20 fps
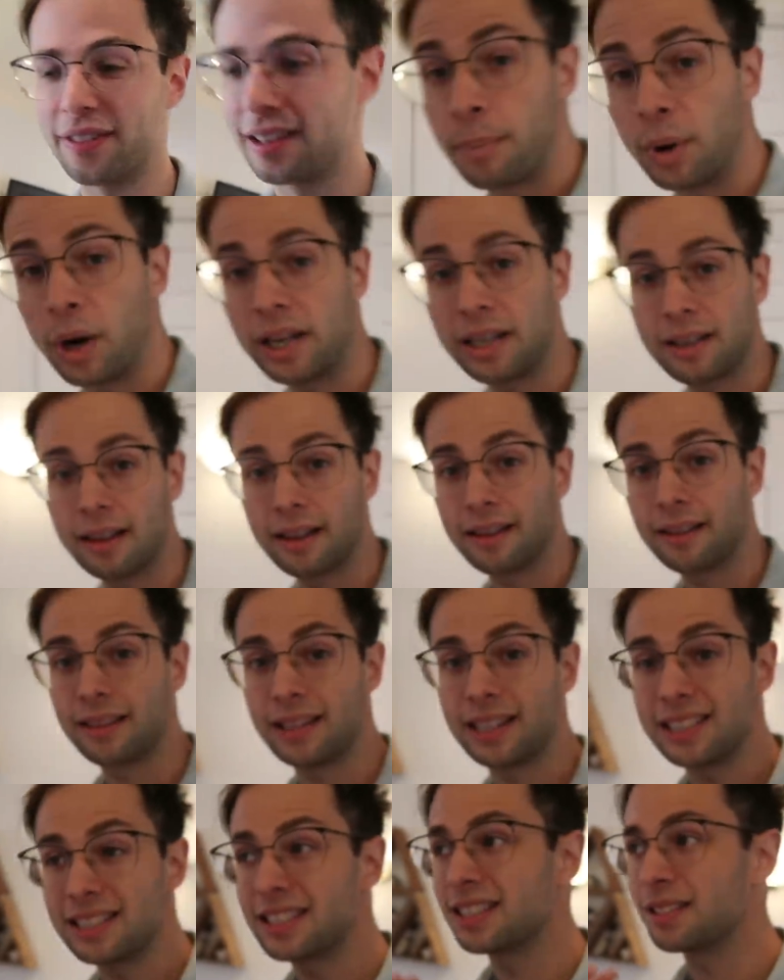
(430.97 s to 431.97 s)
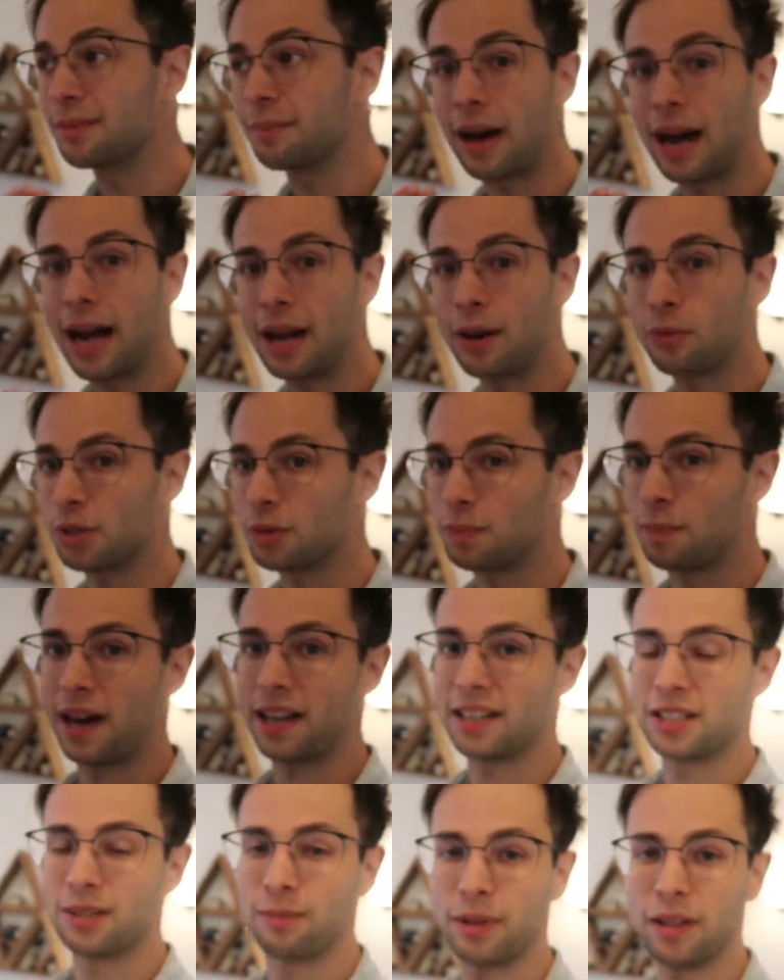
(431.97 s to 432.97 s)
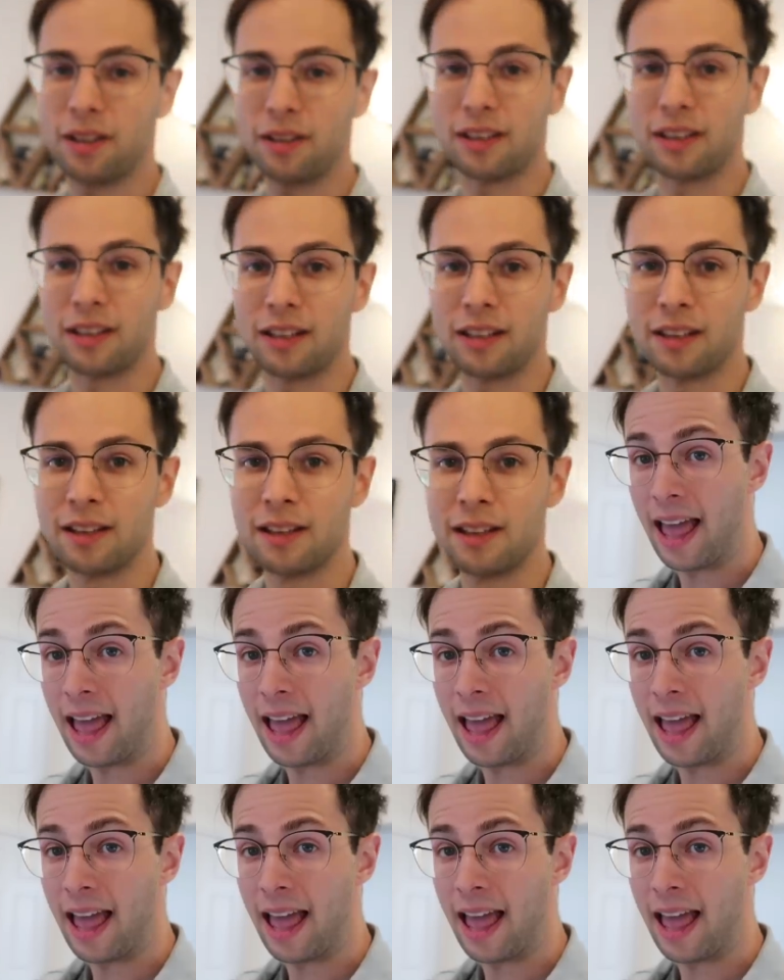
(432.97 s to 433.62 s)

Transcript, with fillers: But this is my responsibility.